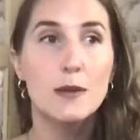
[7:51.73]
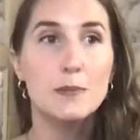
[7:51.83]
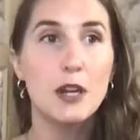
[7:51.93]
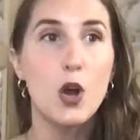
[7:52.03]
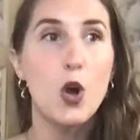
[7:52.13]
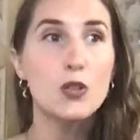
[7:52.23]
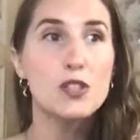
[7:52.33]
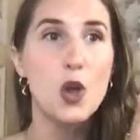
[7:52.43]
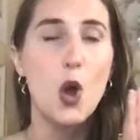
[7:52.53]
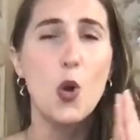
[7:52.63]
but
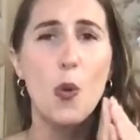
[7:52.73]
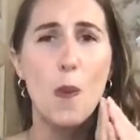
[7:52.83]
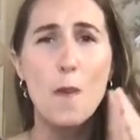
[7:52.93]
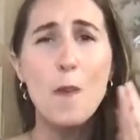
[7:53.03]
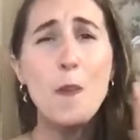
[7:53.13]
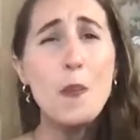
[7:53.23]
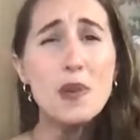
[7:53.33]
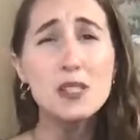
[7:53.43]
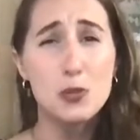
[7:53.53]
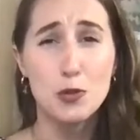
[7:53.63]
also
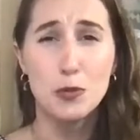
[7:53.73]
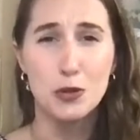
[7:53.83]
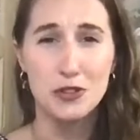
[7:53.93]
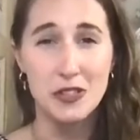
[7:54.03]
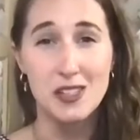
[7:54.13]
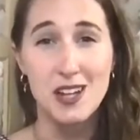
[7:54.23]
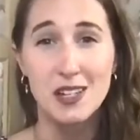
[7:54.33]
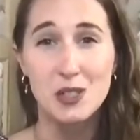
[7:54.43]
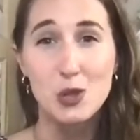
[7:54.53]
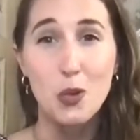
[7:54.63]
miserable in the
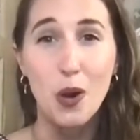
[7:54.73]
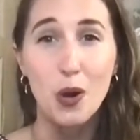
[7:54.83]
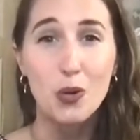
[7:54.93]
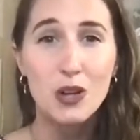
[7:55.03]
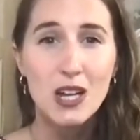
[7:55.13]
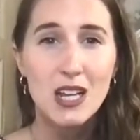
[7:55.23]
status quo,